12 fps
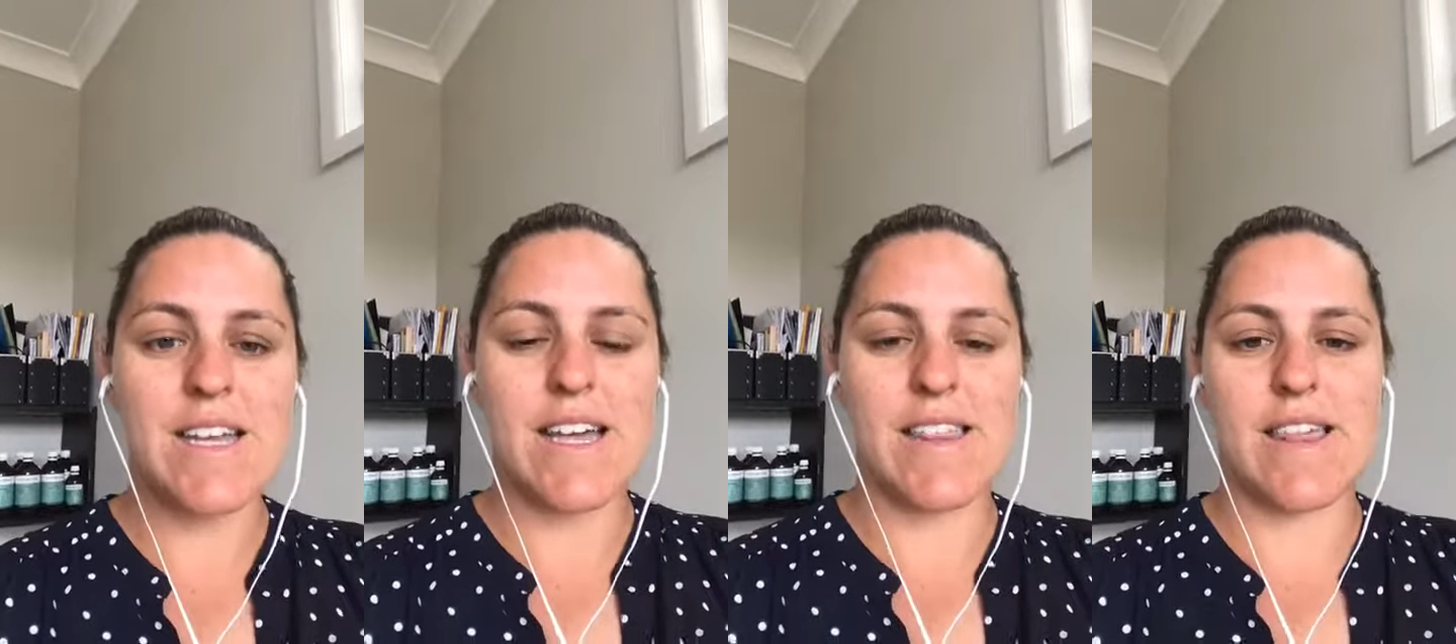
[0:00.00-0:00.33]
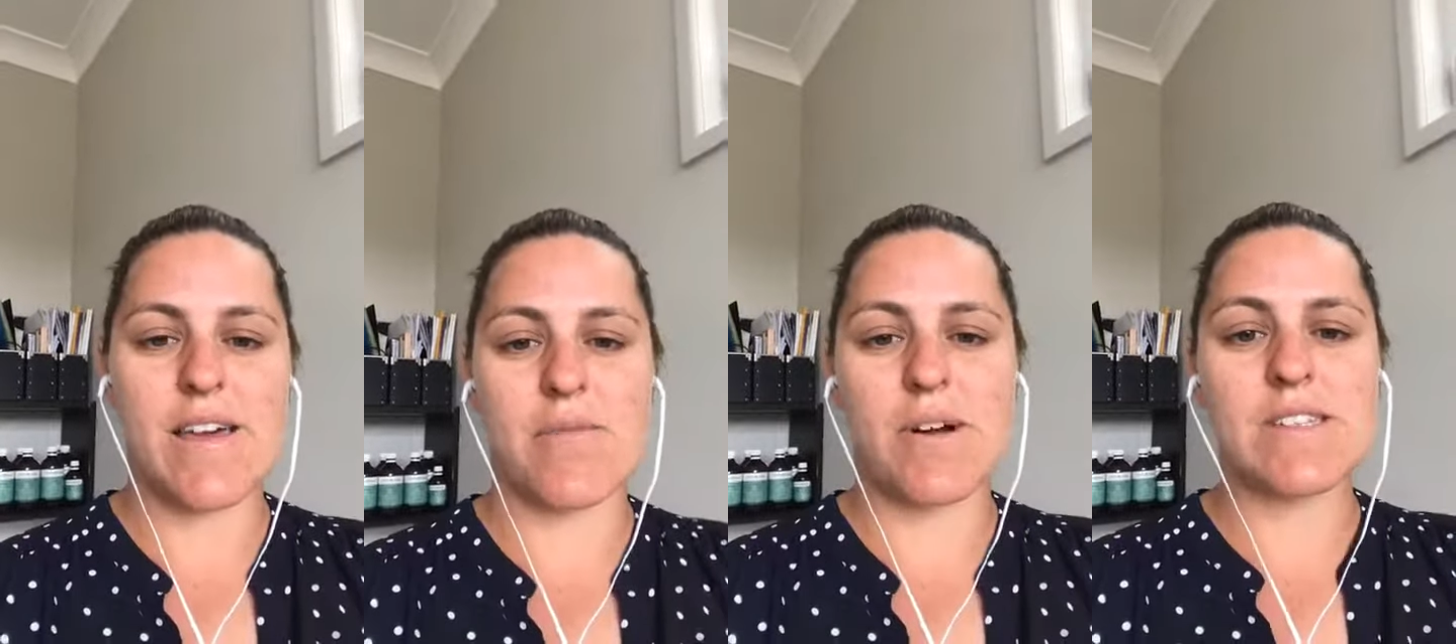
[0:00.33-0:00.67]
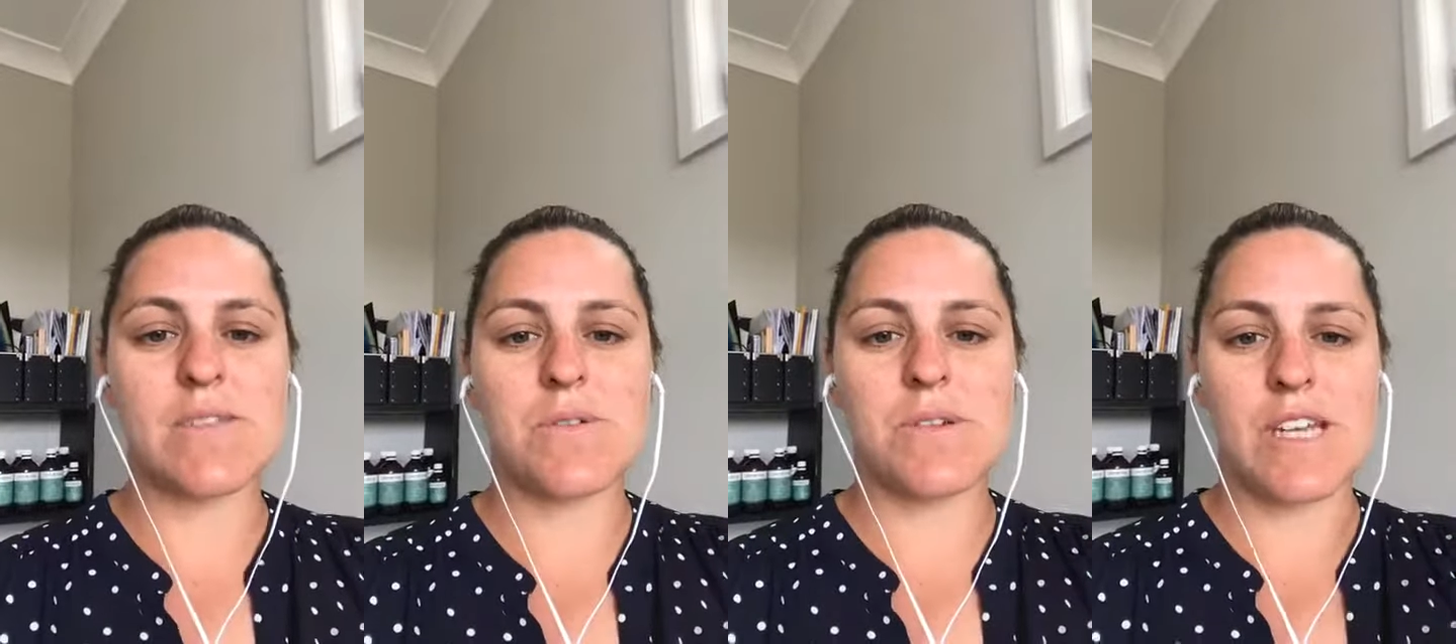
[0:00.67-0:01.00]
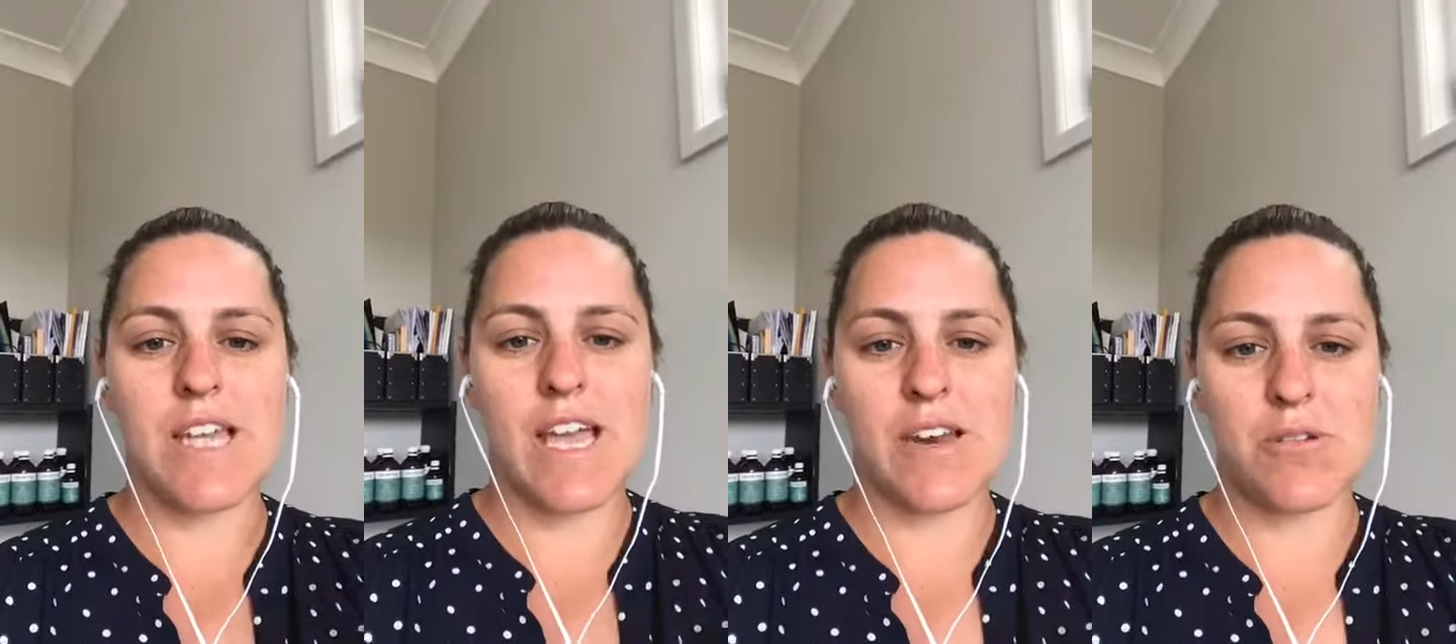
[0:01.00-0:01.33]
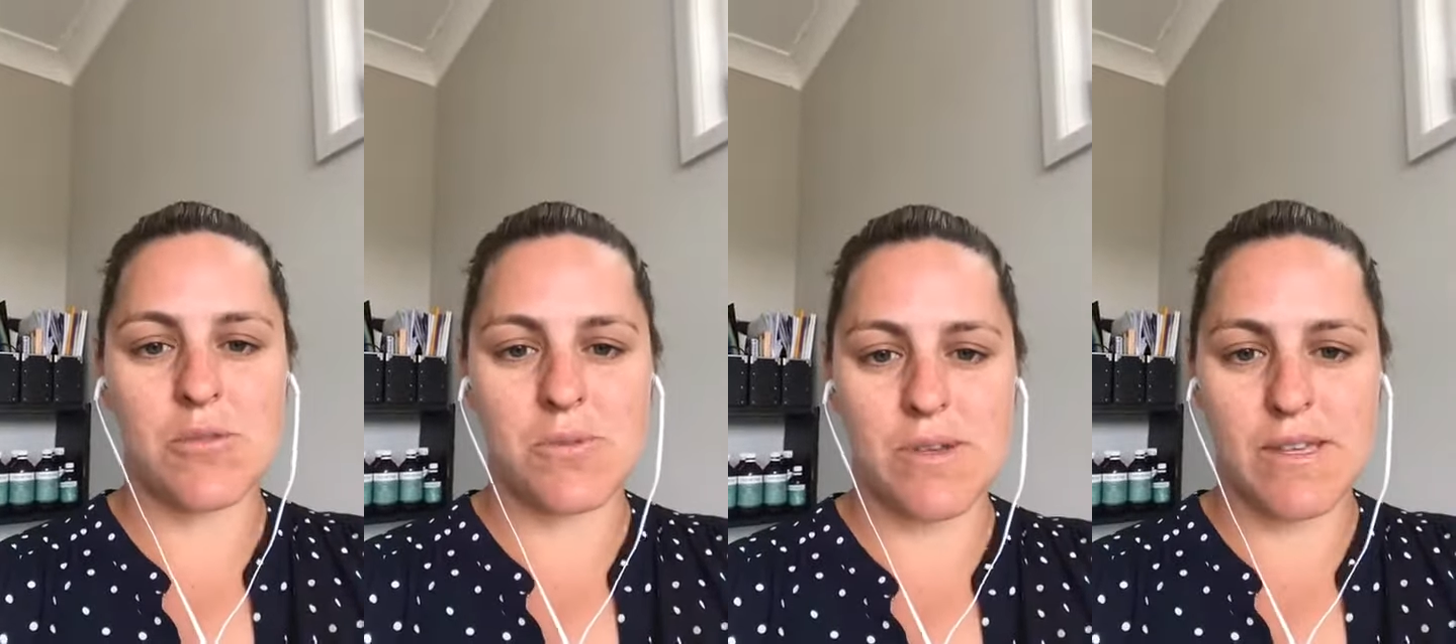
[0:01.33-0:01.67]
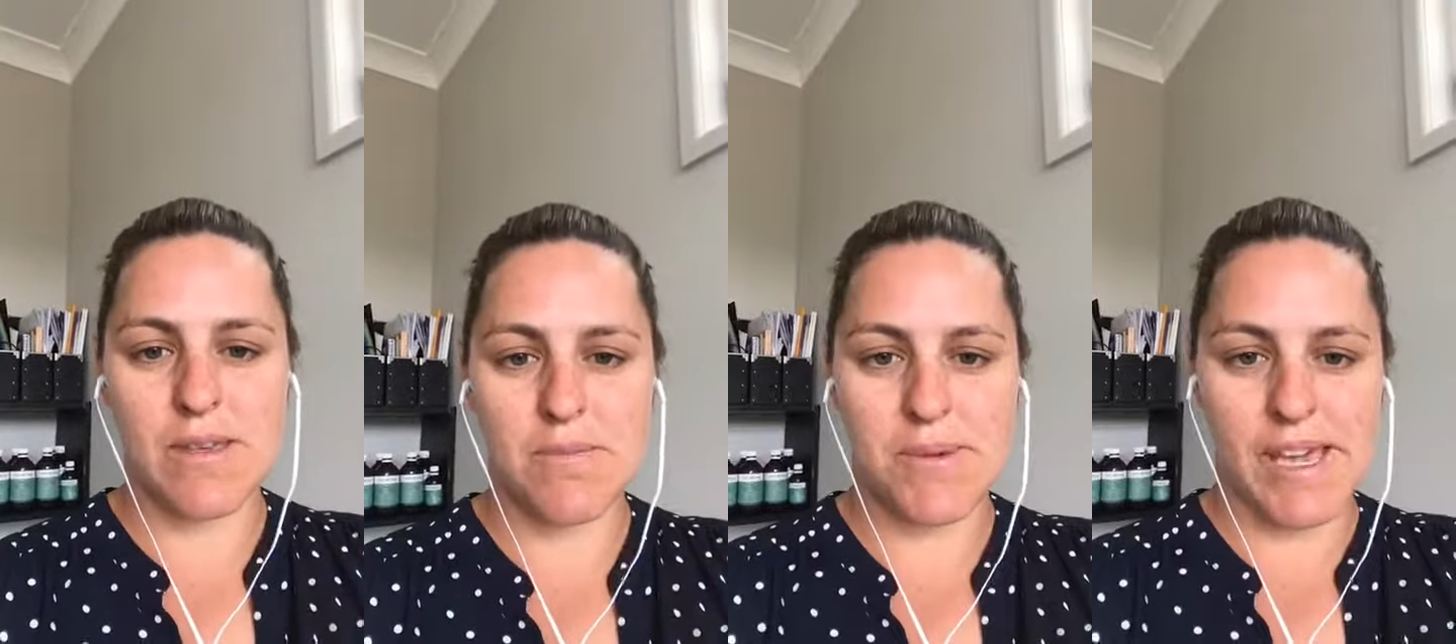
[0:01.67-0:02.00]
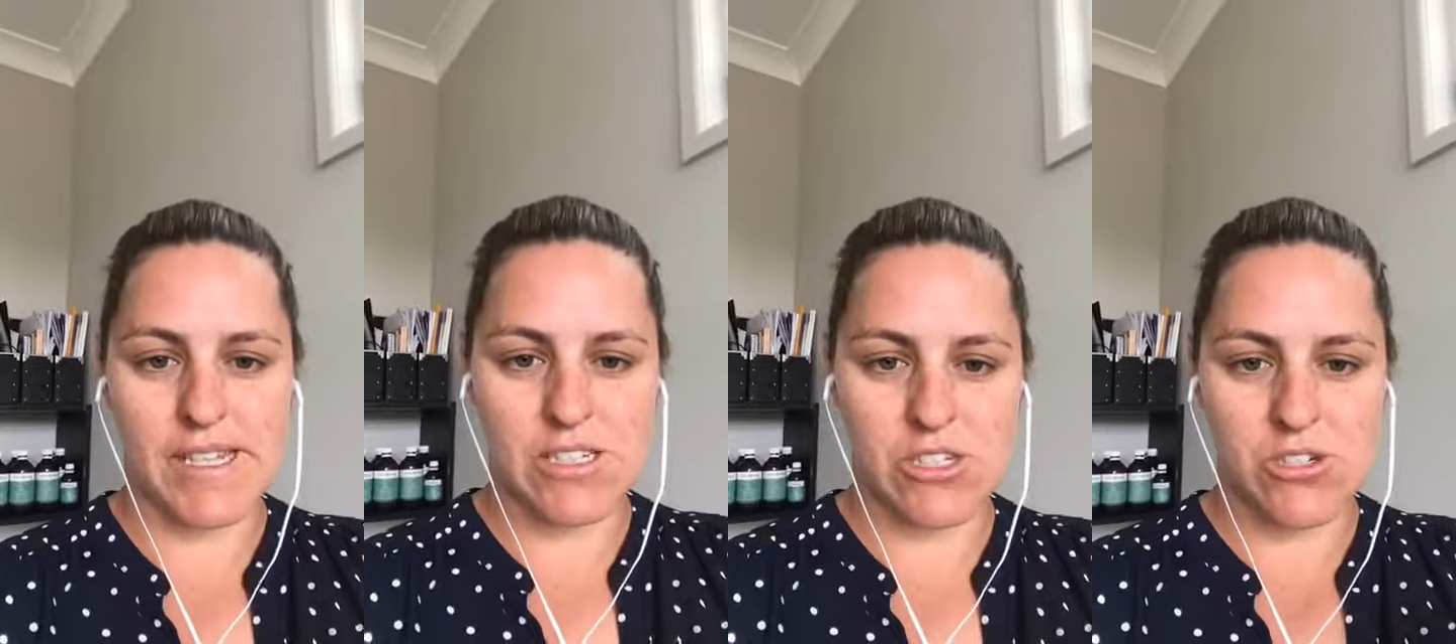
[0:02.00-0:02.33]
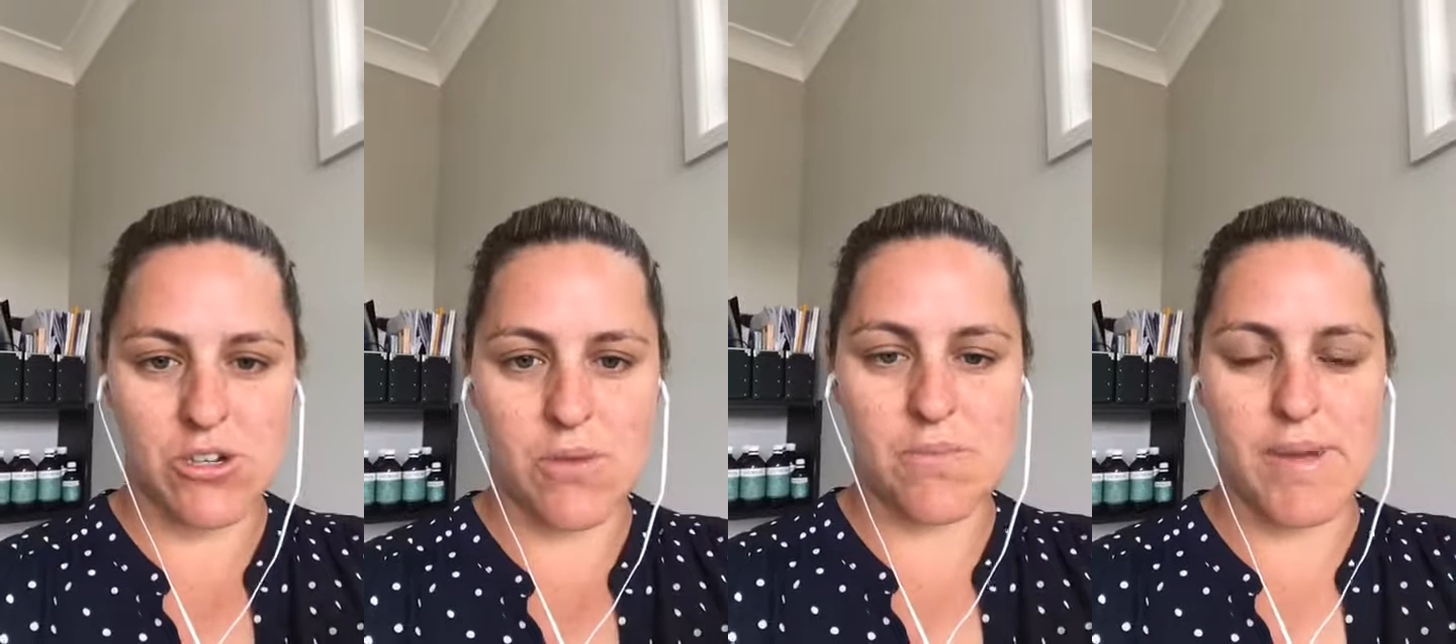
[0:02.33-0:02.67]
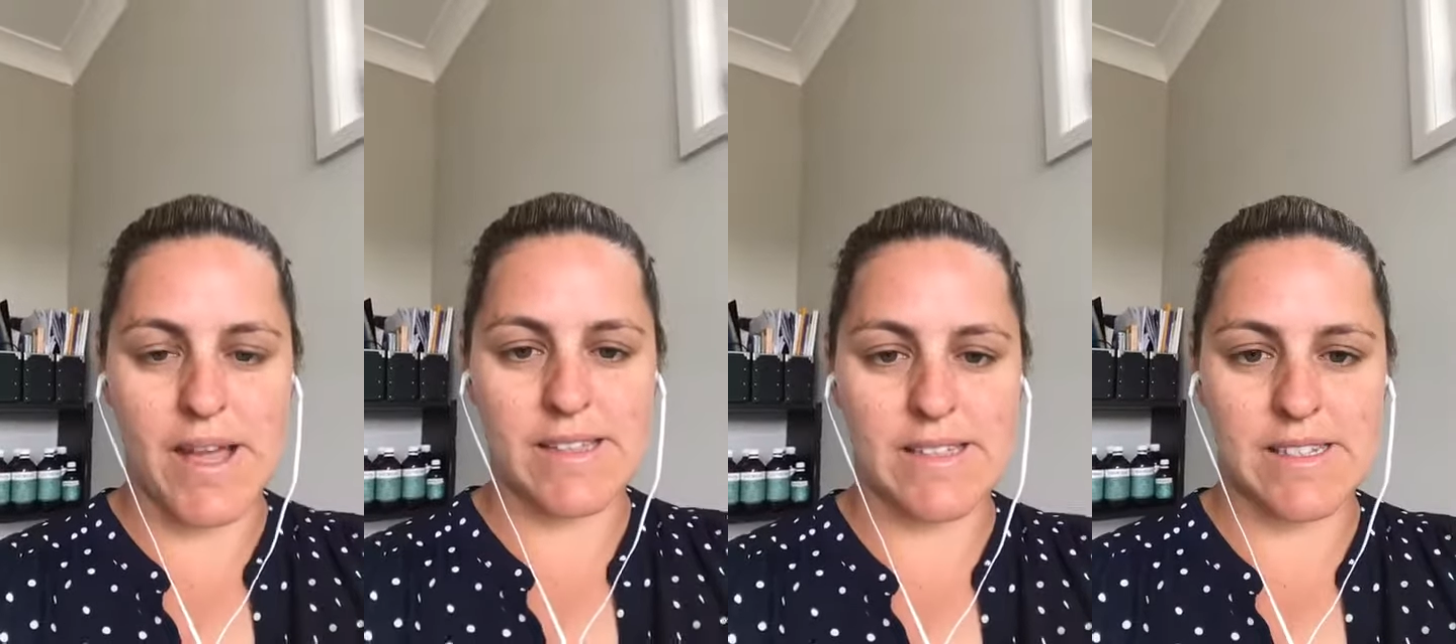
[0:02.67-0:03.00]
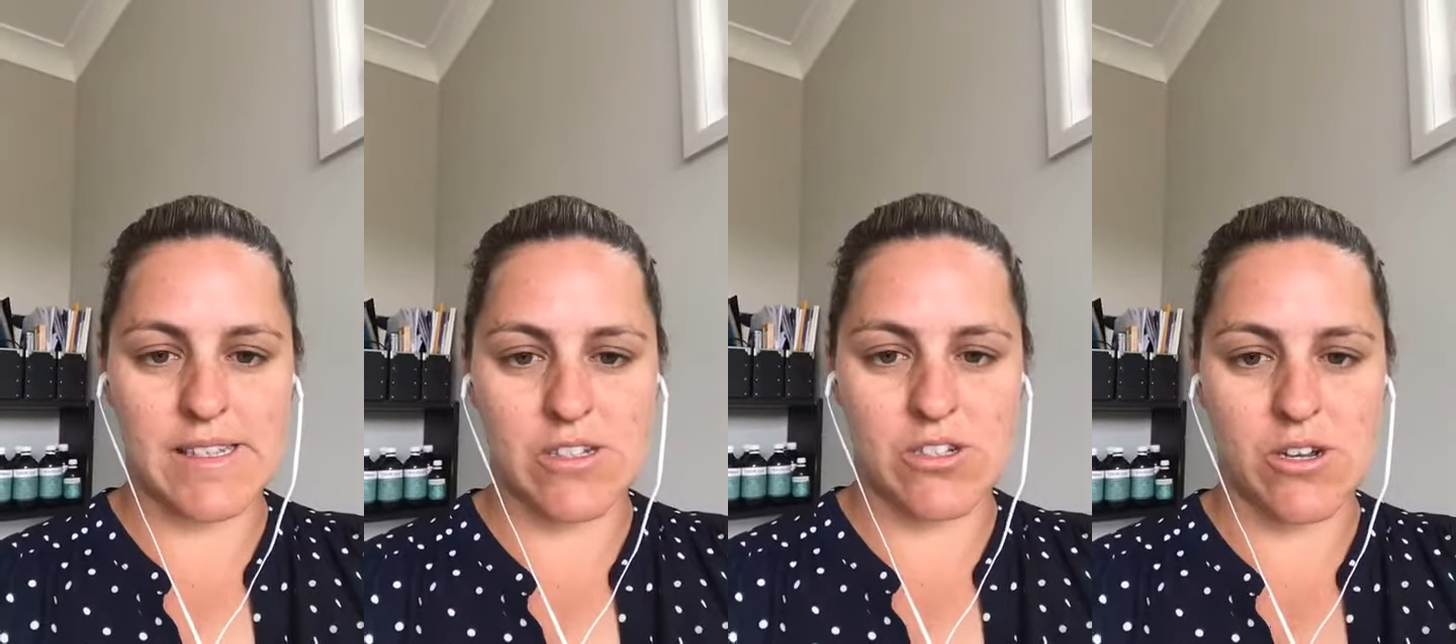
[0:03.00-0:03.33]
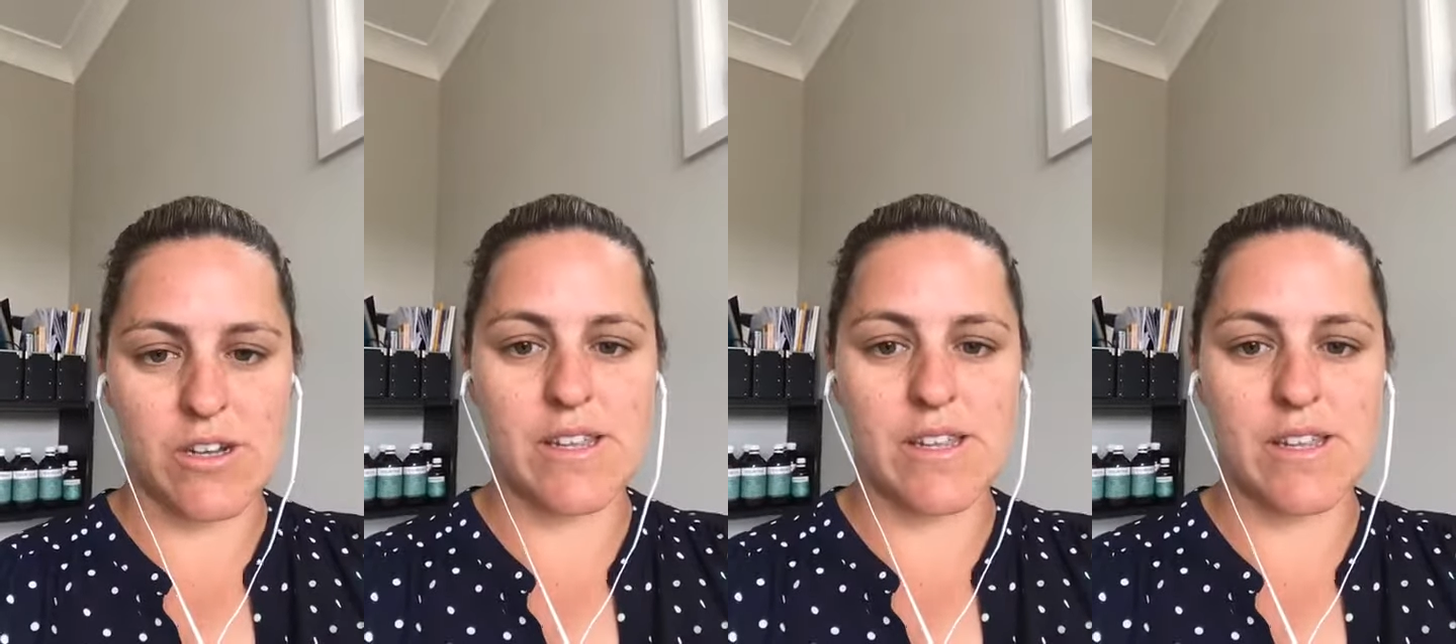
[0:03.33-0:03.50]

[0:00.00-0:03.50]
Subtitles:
and then once we're in canter we're bringing it back to trot, balancing the trot,